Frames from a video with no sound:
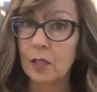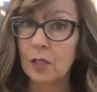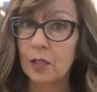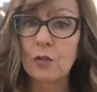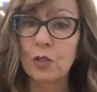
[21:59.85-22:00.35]

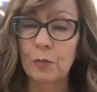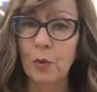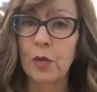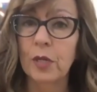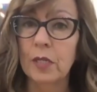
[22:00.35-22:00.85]
hugely
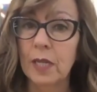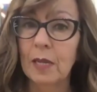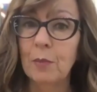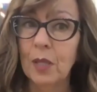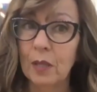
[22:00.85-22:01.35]
important to
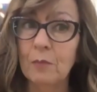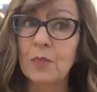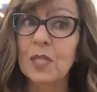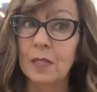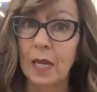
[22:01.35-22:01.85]
keeping them
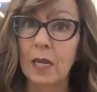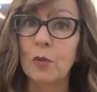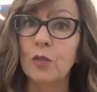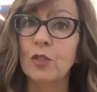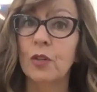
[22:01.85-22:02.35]

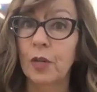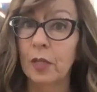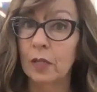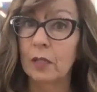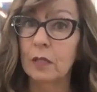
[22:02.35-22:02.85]
sustainable during
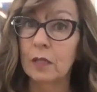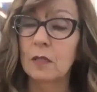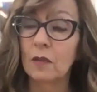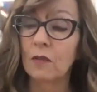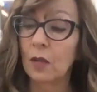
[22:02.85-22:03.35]
this,
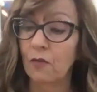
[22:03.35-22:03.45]
you know,